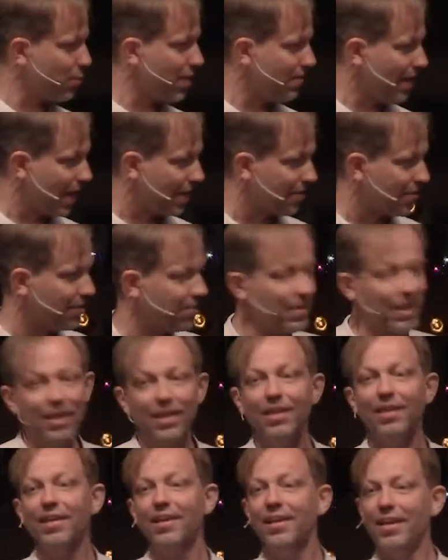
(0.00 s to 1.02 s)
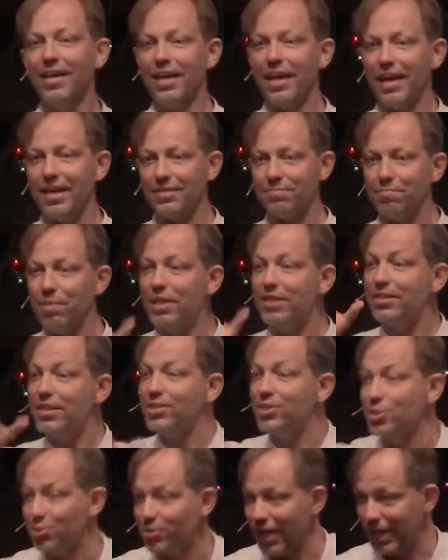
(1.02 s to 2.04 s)
wavelength. And please
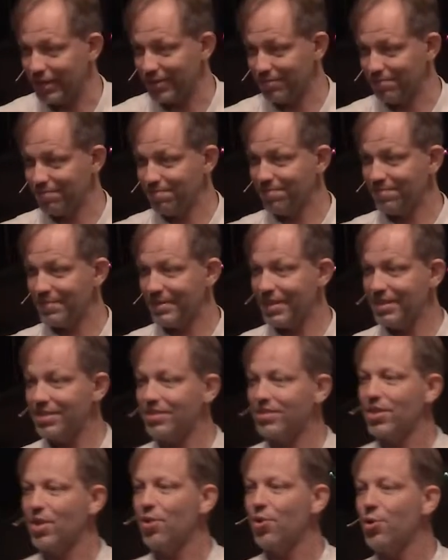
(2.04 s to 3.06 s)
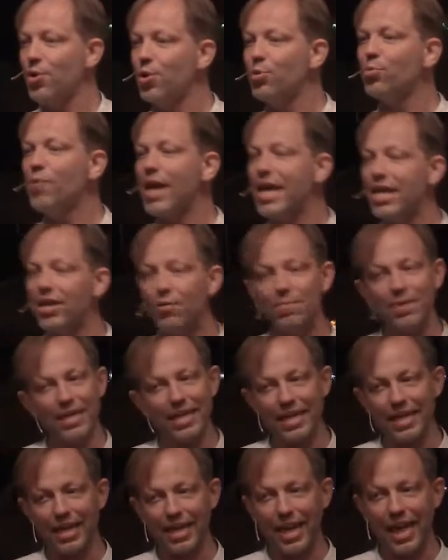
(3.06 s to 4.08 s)
listen to that. This is her way of
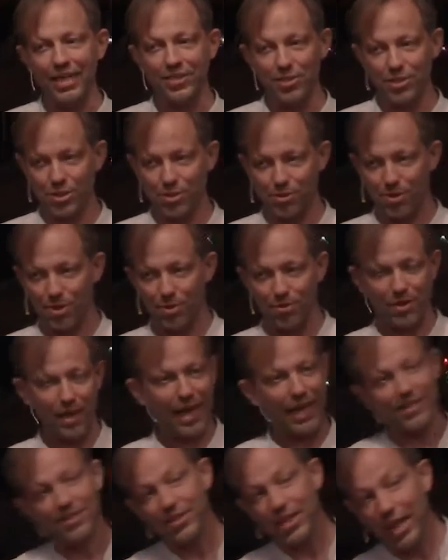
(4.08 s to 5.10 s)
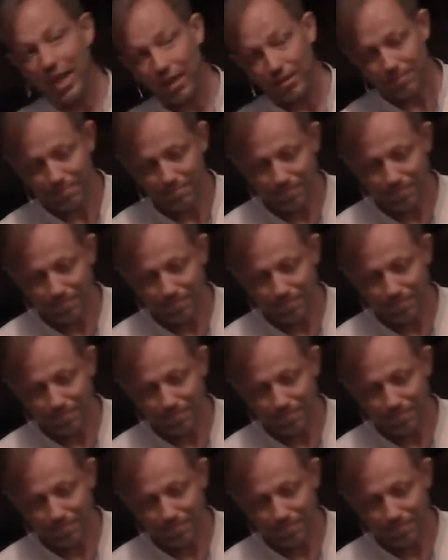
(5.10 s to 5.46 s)
being an Andrew or Andrea.